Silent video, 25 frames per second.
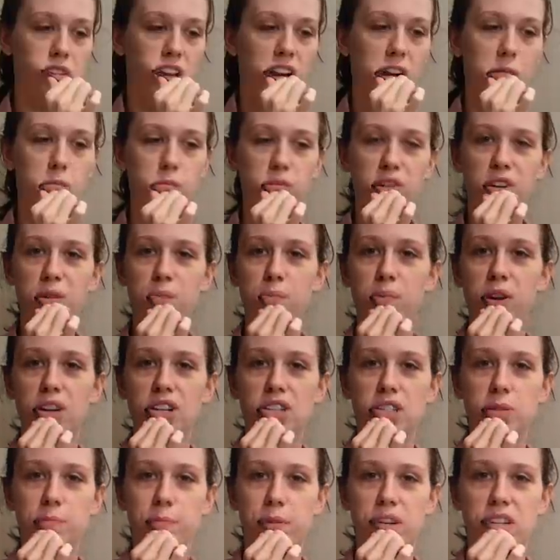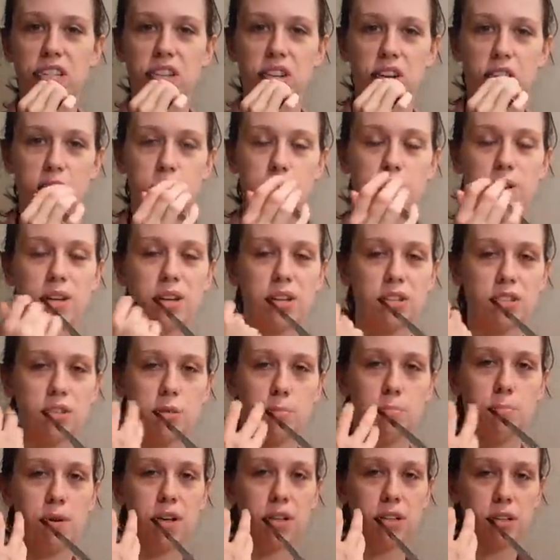I'm re-brushing my teeth because the
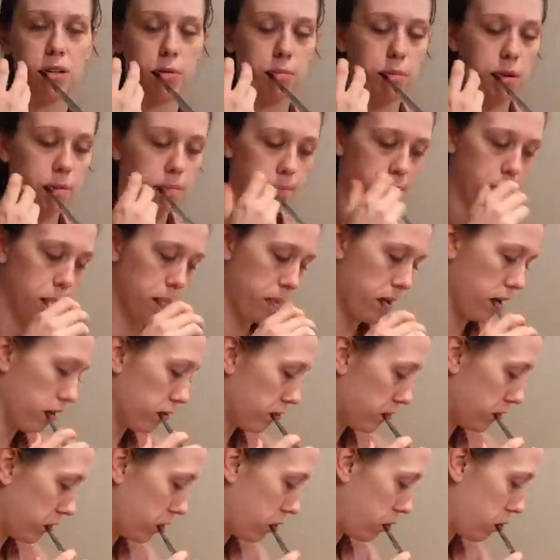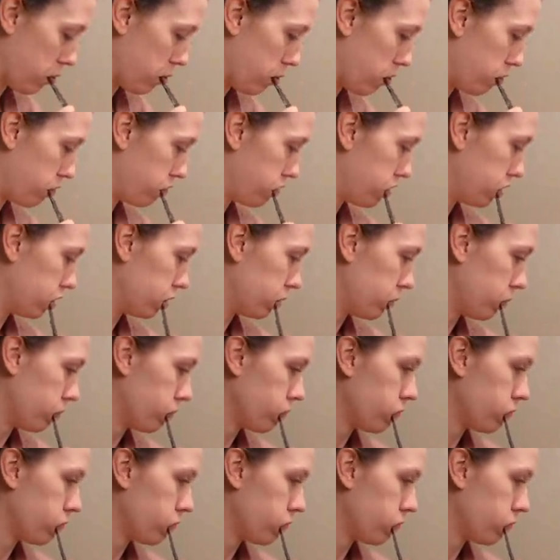milk made my mouth feel awful.